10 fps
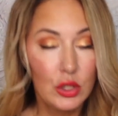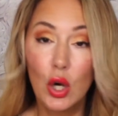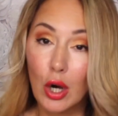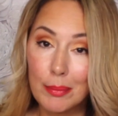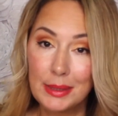
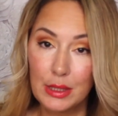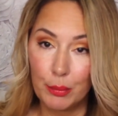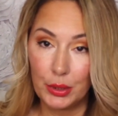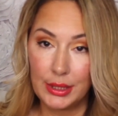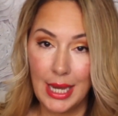Tarps to
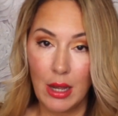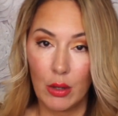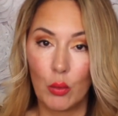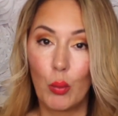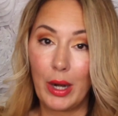put down
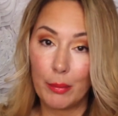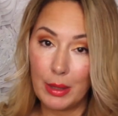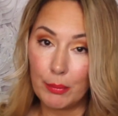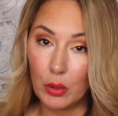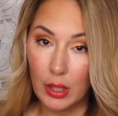where
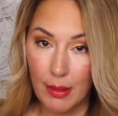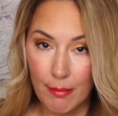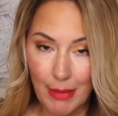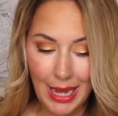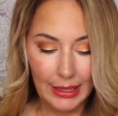people come
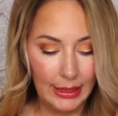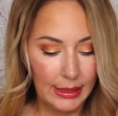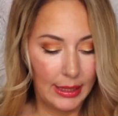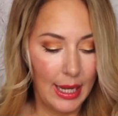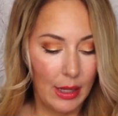back into
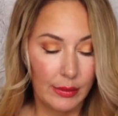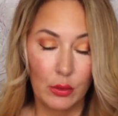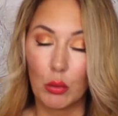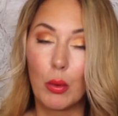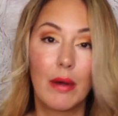the house
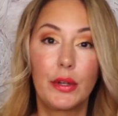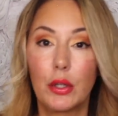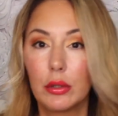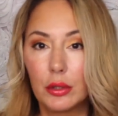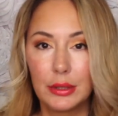or wherever your
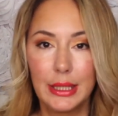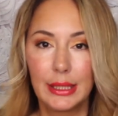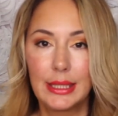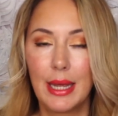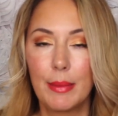little
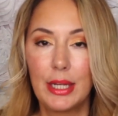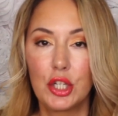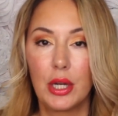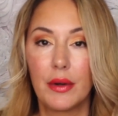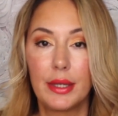
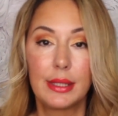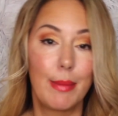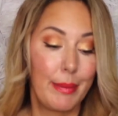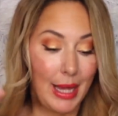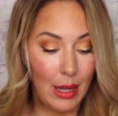decontamination area is,
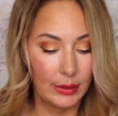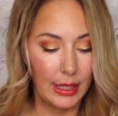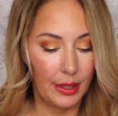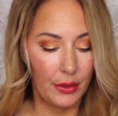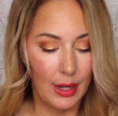maybe outside
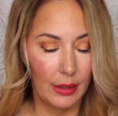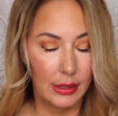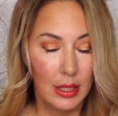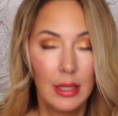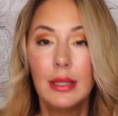of your house.
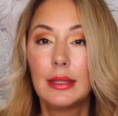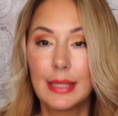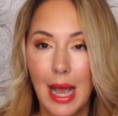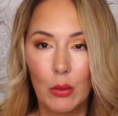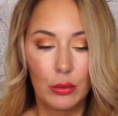
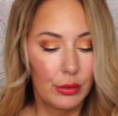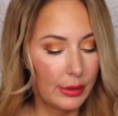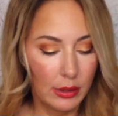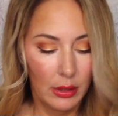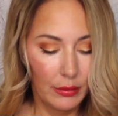Towels,
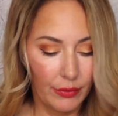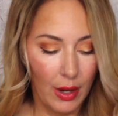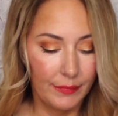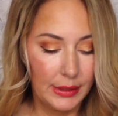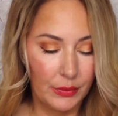for
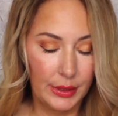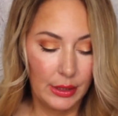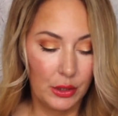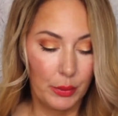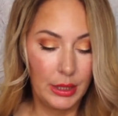obvious
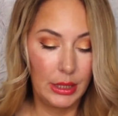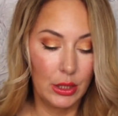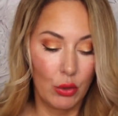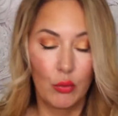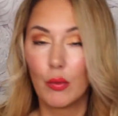reasons, you would need to
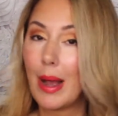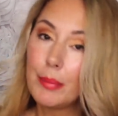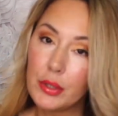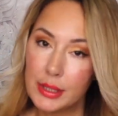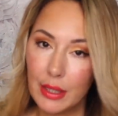wrap
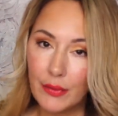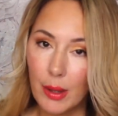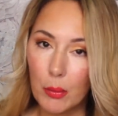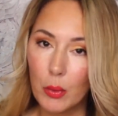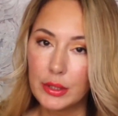yourself
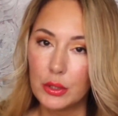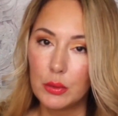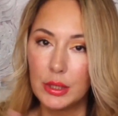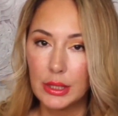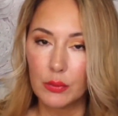up once you
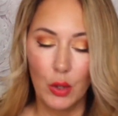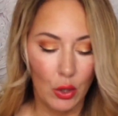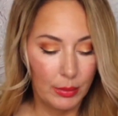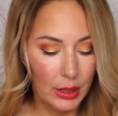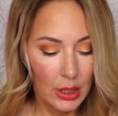
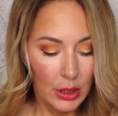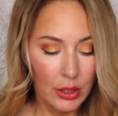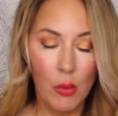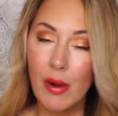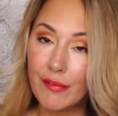disrobed.
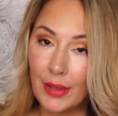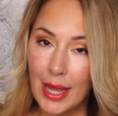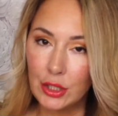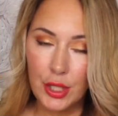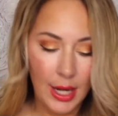Don't want to
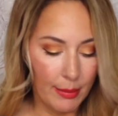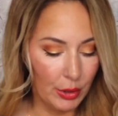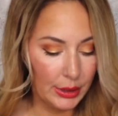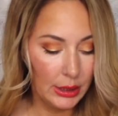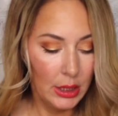flash the neighbors.